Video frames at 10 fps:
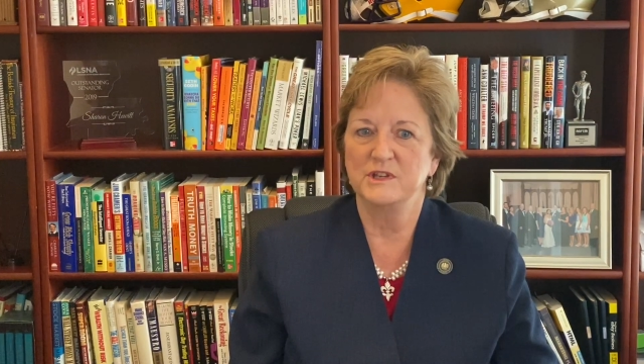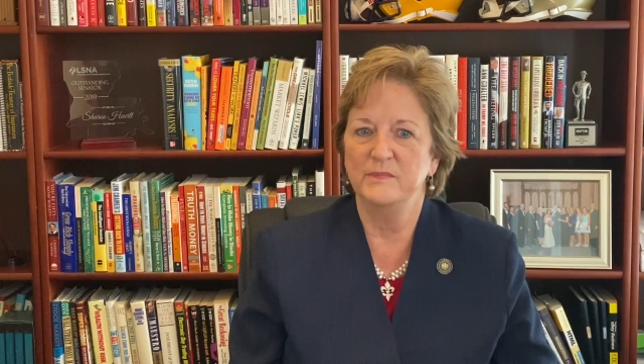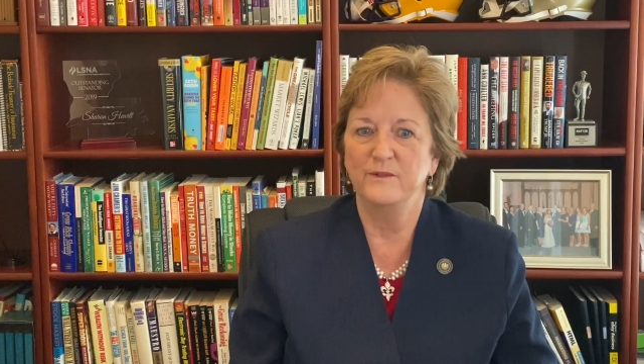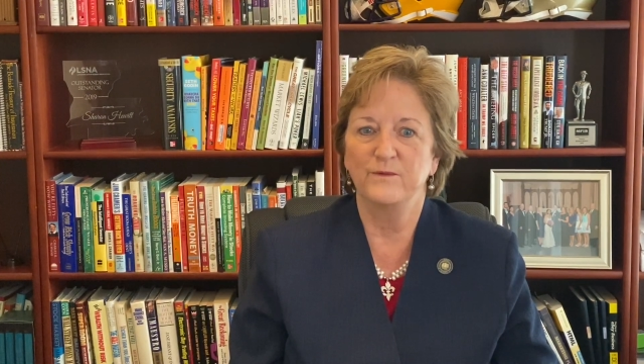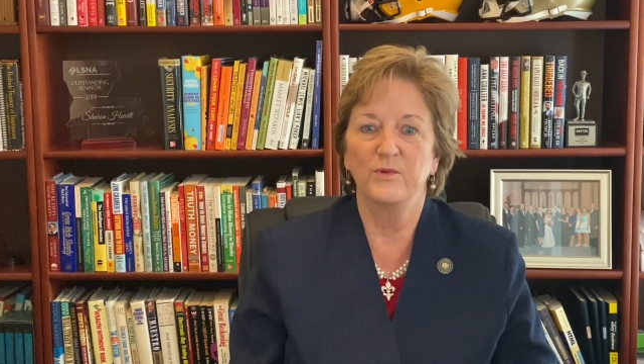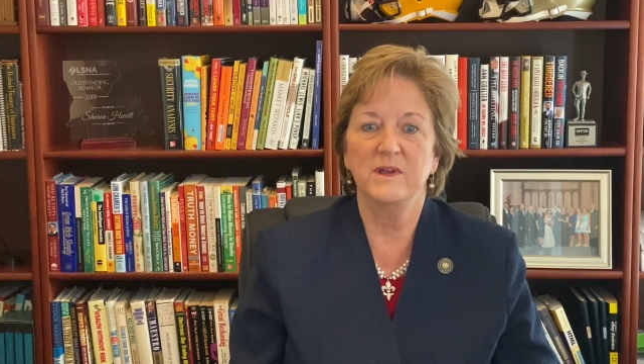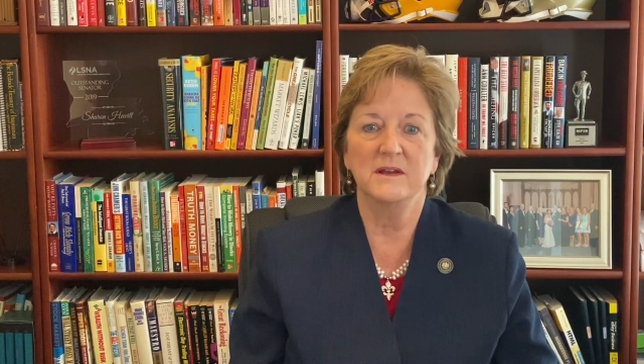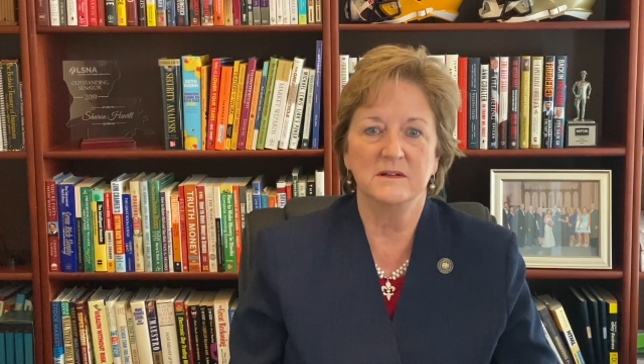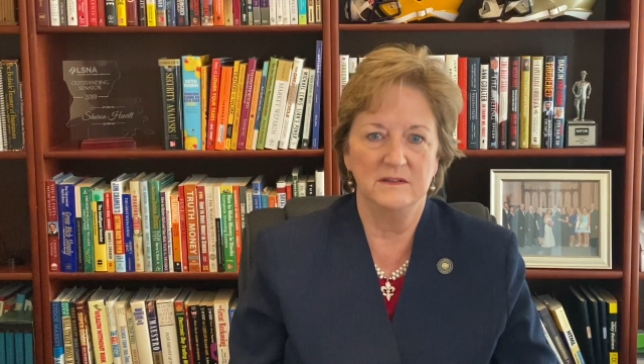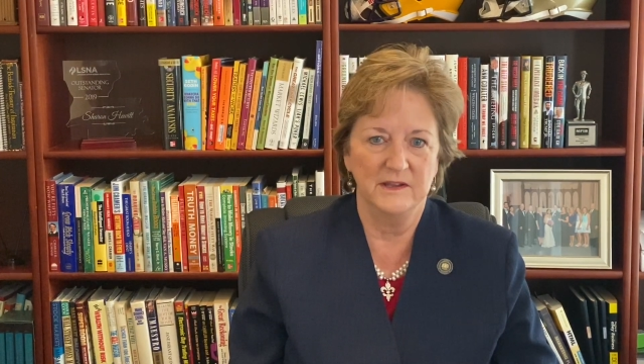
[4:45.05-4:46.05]
be free and
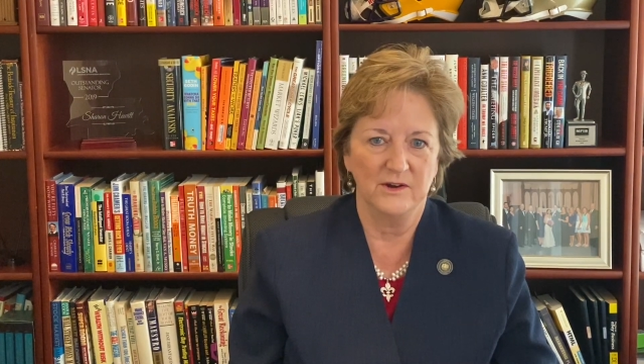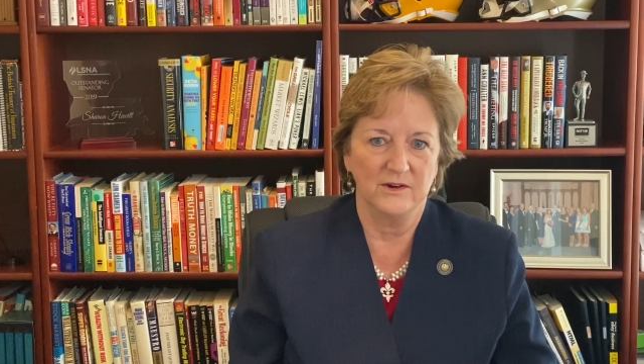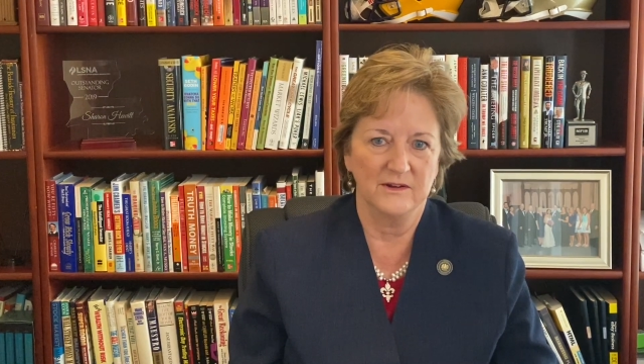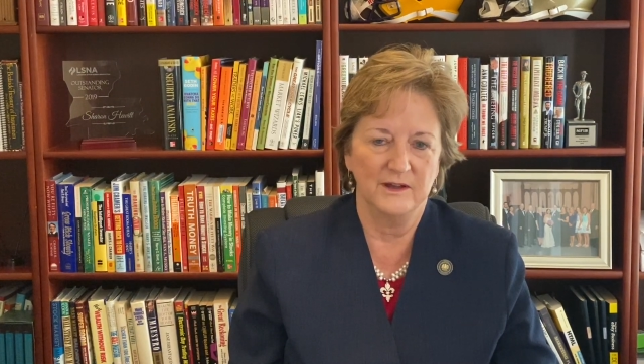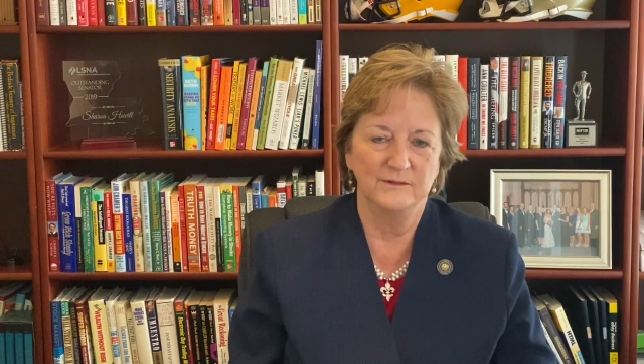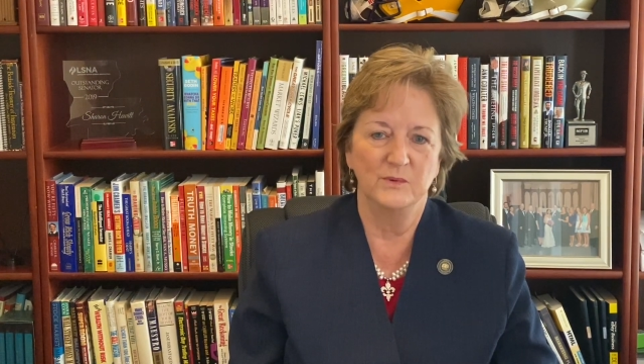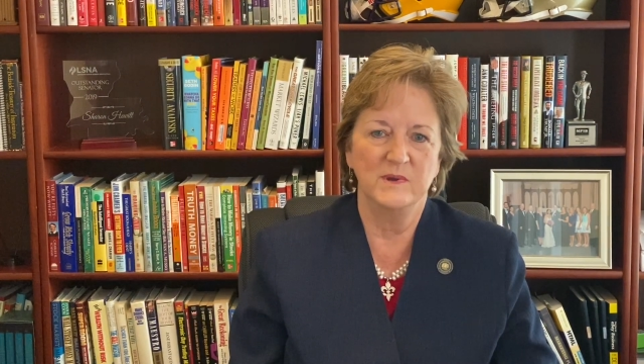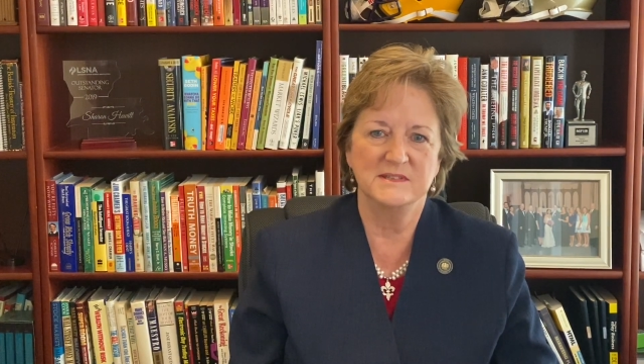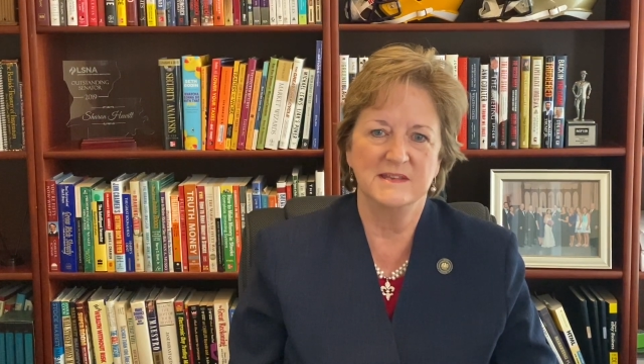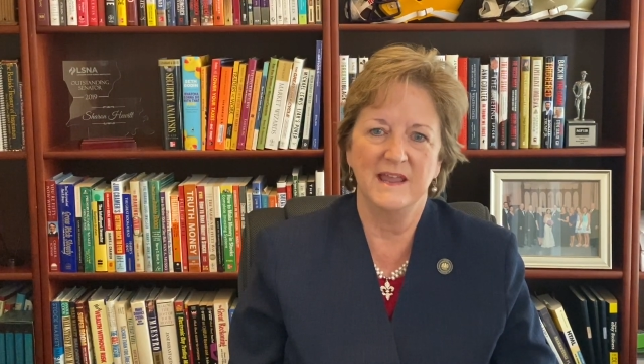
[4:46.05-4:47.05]
clear of
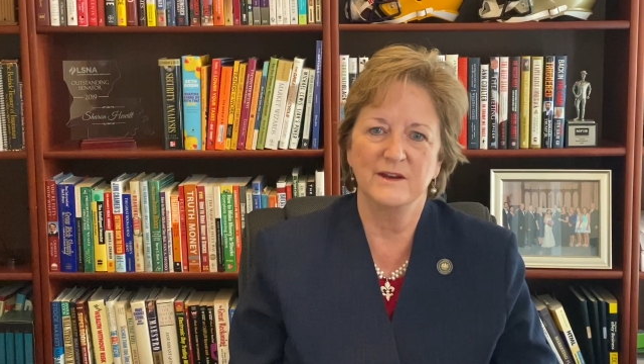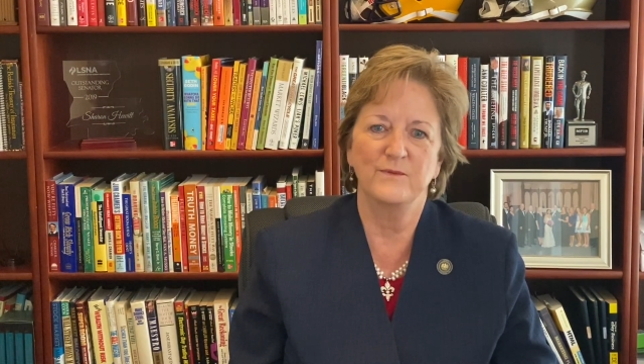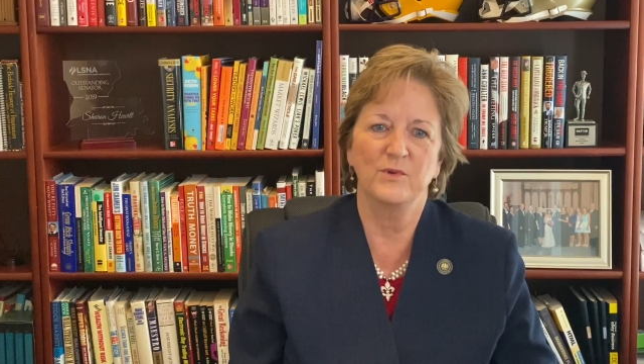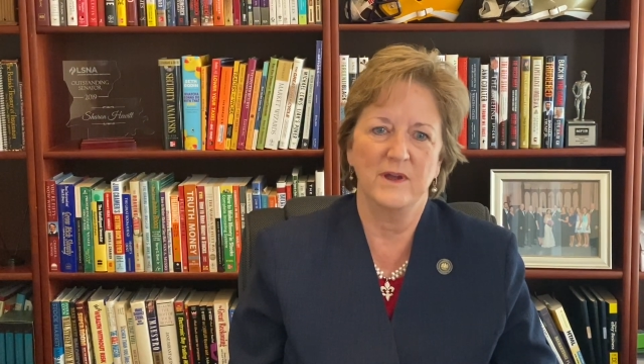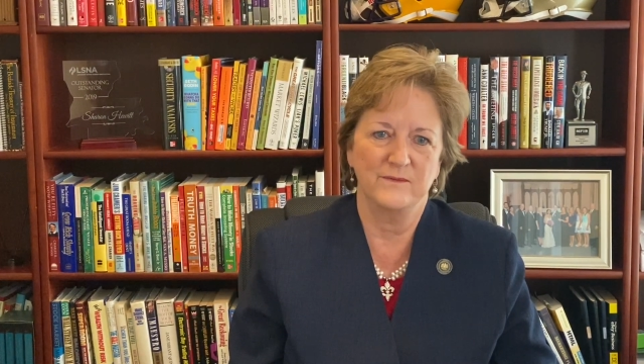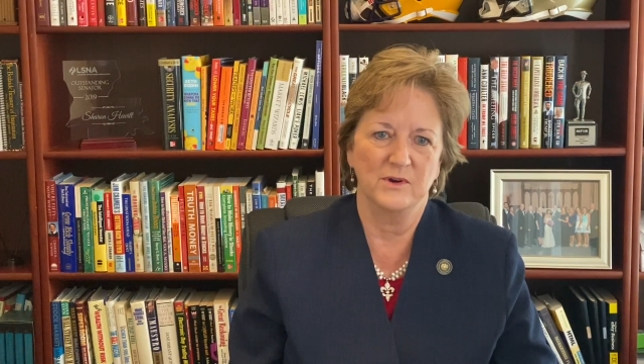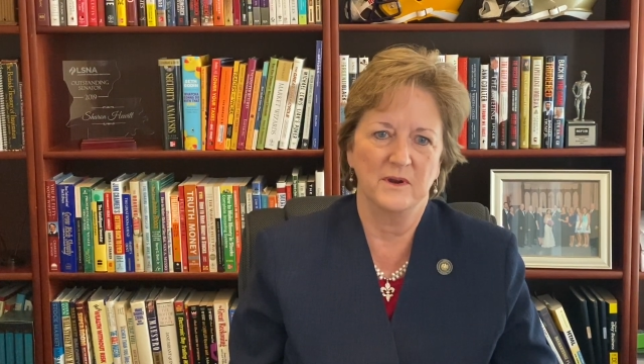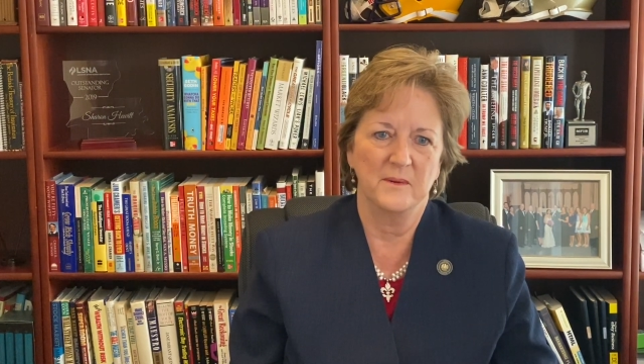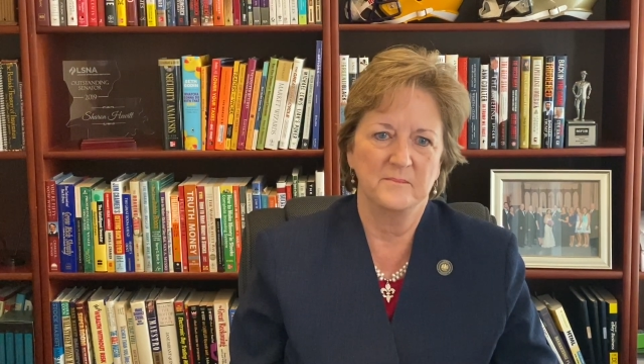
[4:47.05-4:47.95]
Louisiana forever.